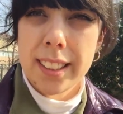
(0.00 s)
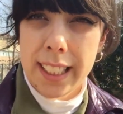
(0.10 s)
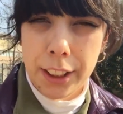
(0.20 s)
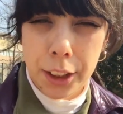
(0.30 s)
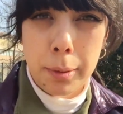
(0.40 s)

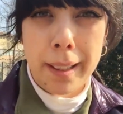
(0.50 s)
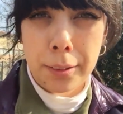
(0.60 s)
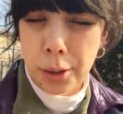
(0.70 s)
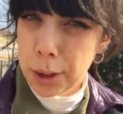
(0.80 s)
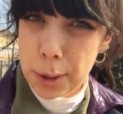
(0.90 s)
stay tuned.
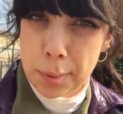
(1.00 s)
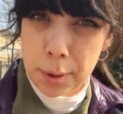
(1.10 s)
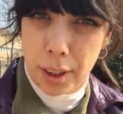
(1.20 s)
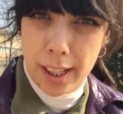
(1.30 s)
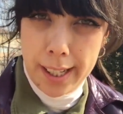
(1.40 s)
Make sure you're
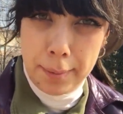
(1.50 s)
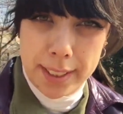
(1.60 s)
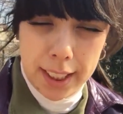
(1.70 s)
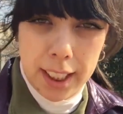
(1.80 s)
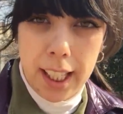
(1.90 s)
subscribed.